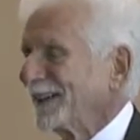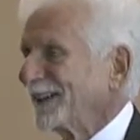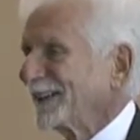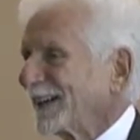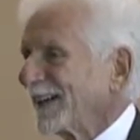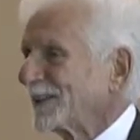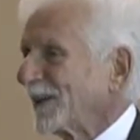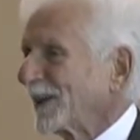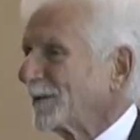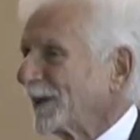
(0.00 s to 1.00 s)
uh, that I
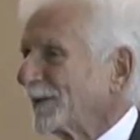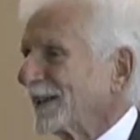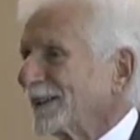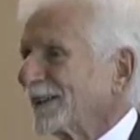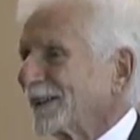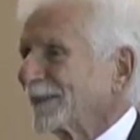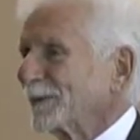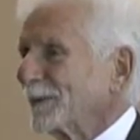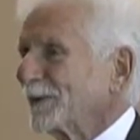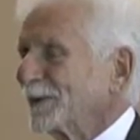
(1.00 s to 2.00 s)
talk about when I talk to
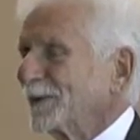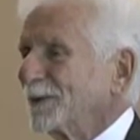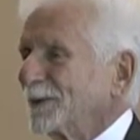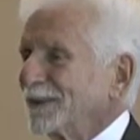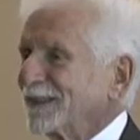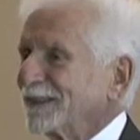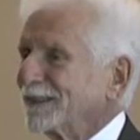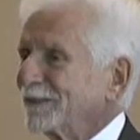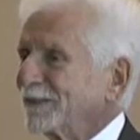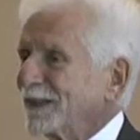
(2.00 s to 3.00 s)
people who uh,